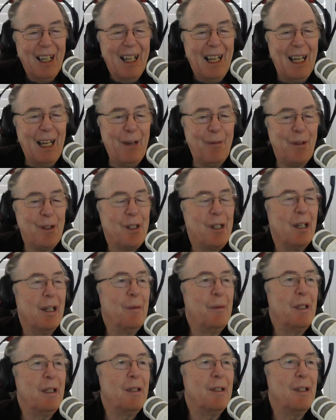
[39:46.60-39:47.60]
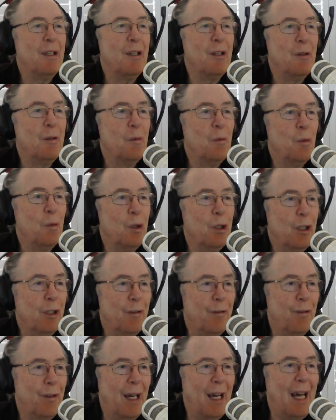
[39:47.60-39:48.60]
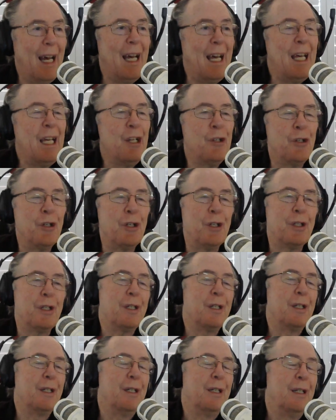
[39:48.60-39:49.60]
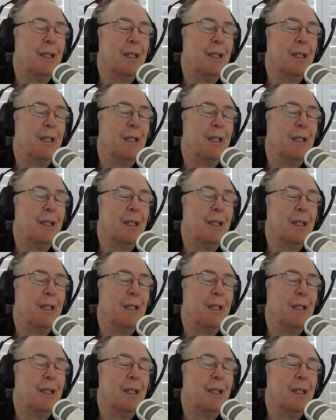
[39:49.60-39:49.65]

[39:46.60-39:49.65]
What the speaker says: Half the time you work for ages